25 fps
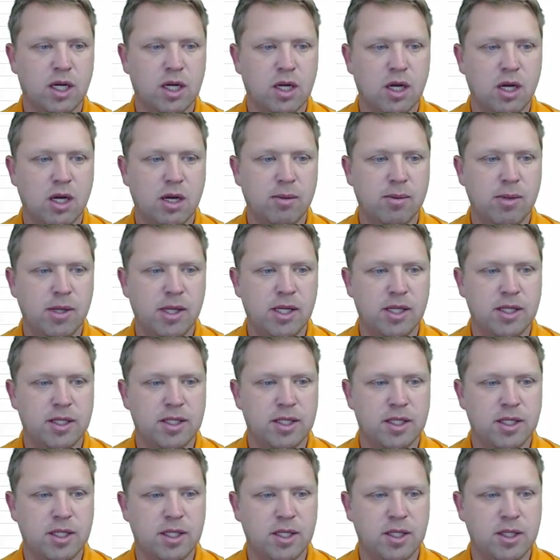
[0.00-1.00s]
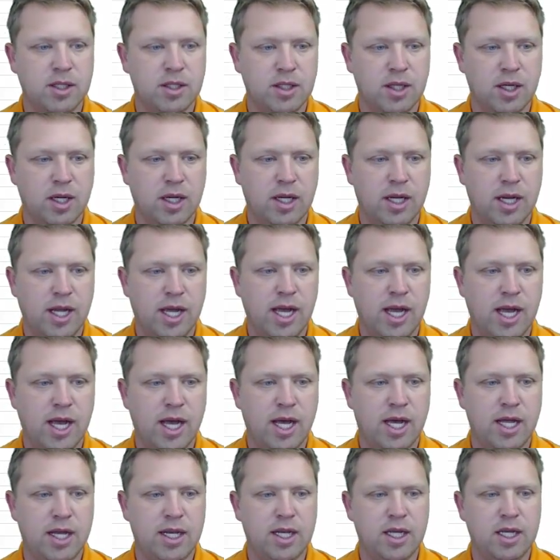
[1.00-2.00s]
dot comment dot
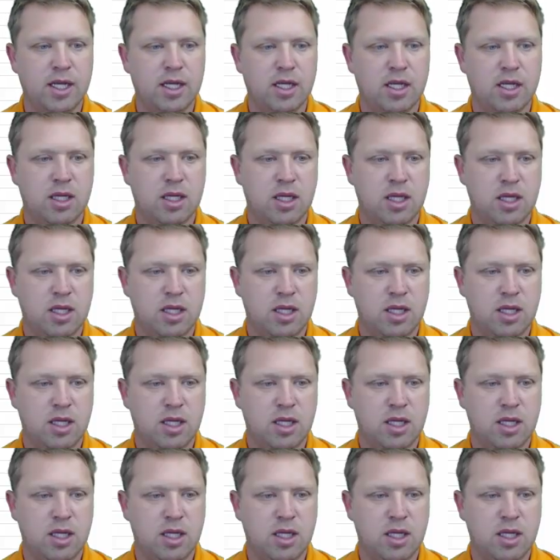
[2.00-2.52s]
add